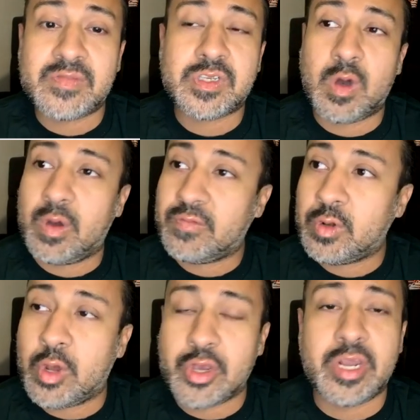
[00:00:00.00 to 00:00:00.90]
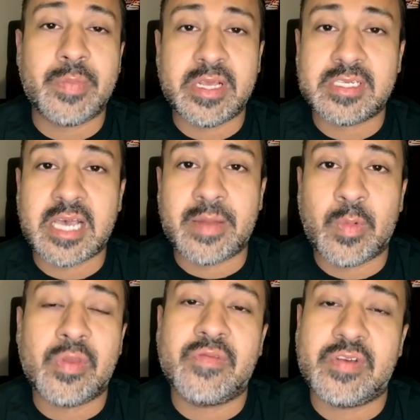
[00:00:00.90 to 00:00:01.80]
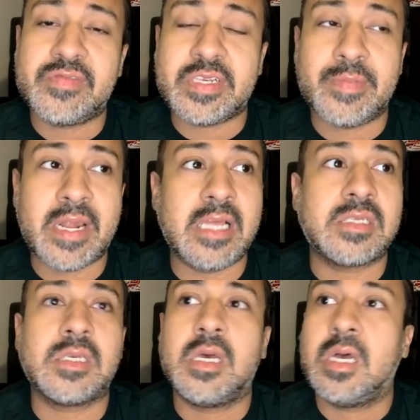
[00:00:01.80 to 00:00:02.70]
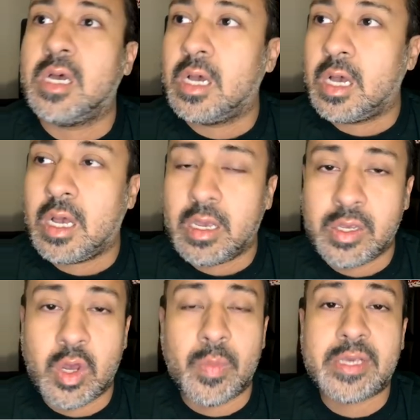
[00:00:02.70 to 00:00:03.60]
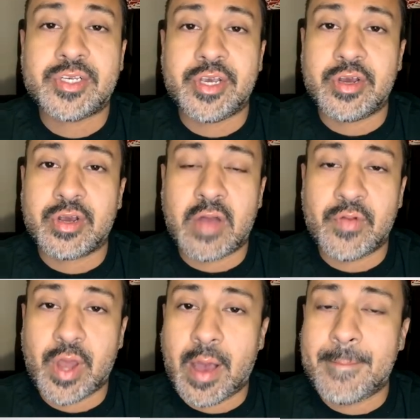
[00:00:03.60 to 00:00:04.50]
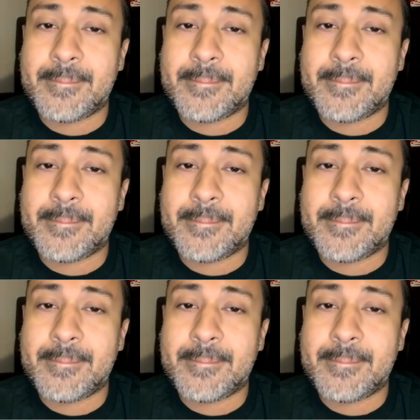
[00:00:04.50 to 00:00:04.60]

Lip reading: So if you know you're going to be inside more than 15 minutes, you know, make sure you're covered up.